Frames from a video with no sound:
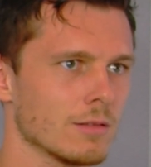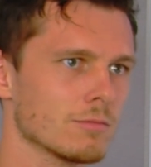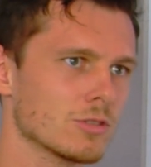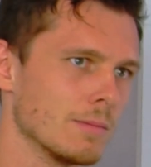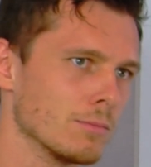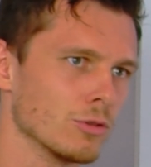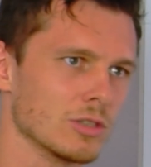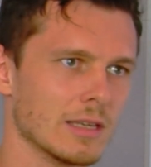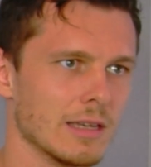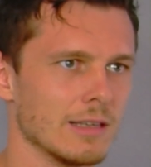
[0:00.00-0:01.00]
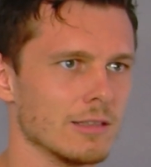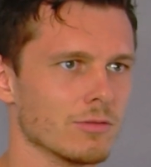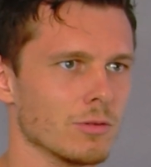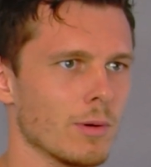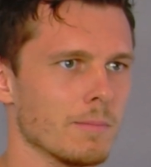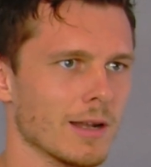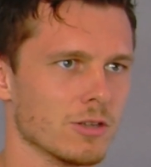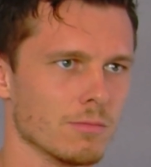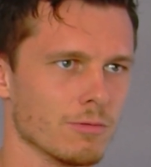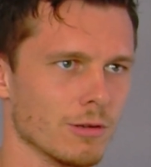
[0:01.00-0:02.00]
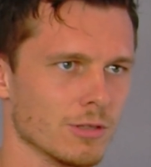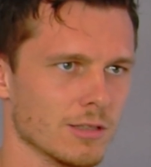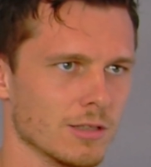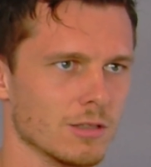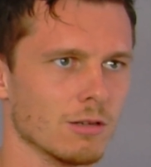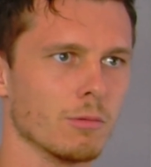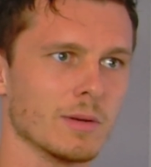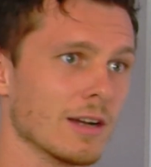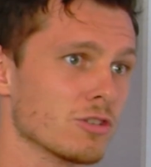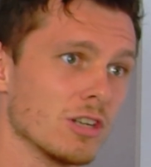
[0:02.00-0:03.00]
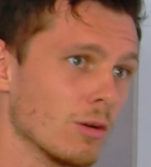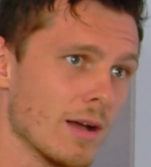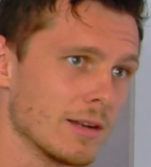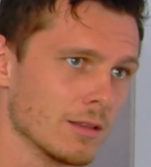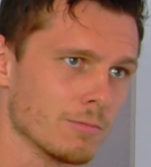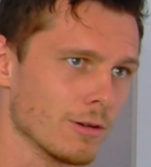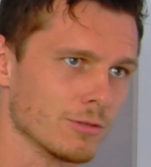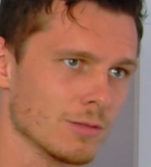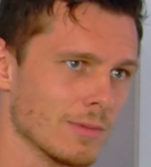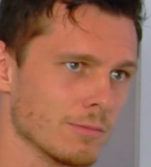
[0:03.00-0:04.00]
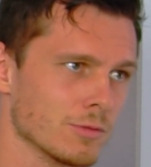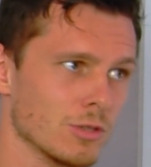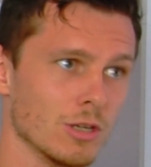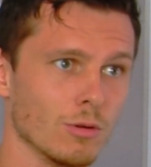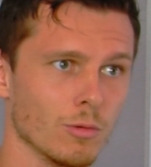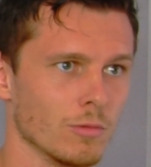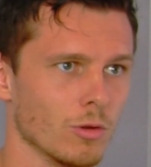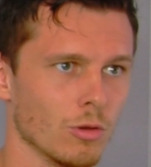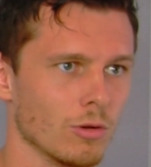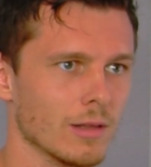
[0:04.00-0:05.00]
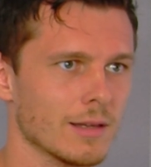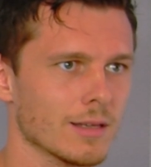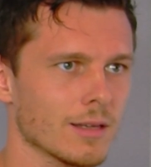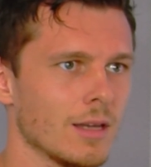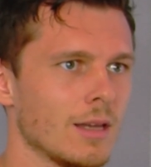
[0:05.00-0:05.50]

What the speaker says: symbols and keys for managing processes, no one would actually know what any of the process maps do or look like.